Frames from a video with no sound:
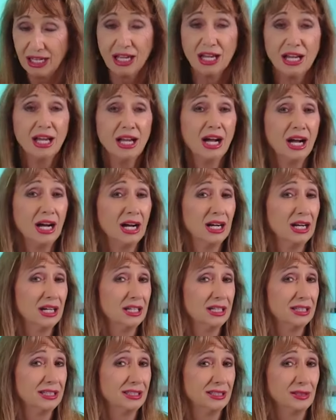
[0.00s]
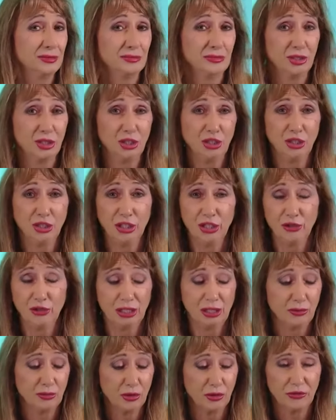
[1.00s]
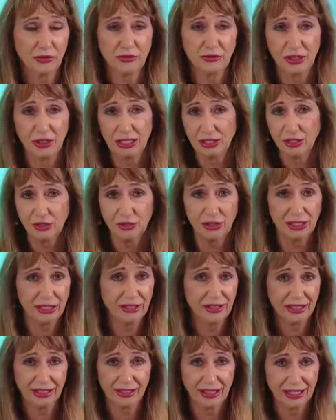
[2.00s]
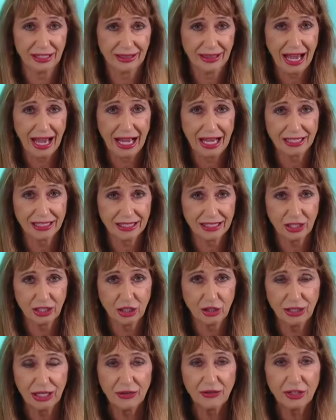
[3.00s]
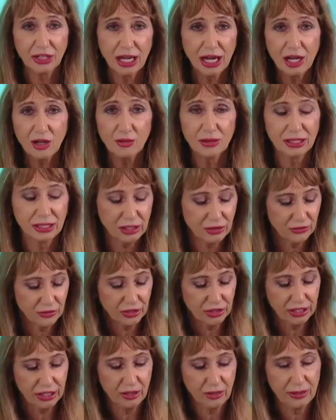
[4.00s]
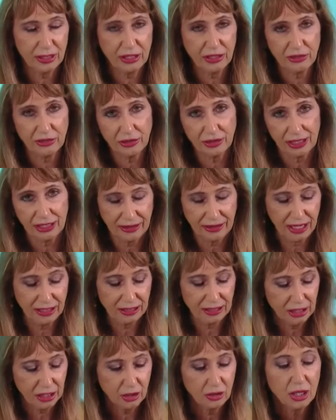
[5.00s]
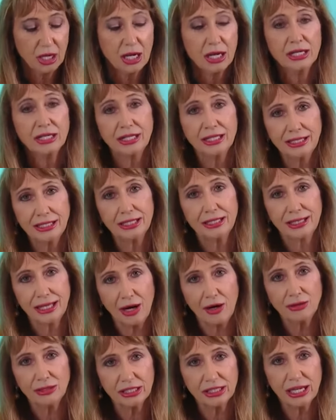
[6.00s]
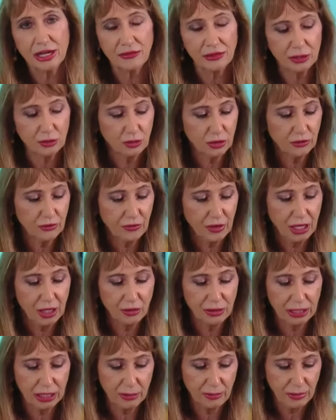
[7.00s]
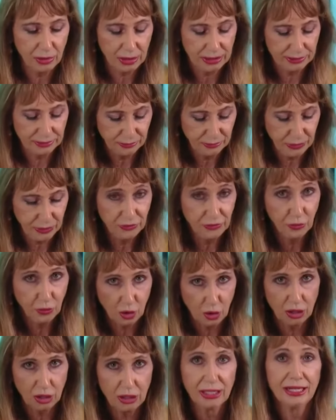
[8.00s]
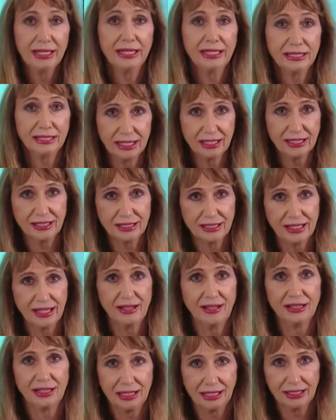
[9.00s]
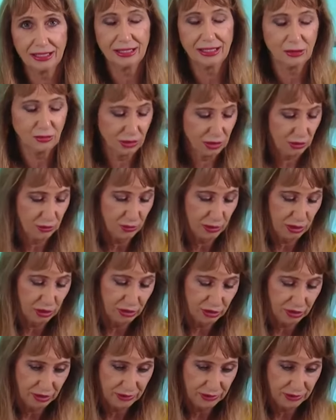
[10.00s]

um, you know, any proof of funds or anything like that. So you never know when it's for sale by owner like that. So you did, that one's definitely worth following up on before it doesn't sell and you list it with the realtor.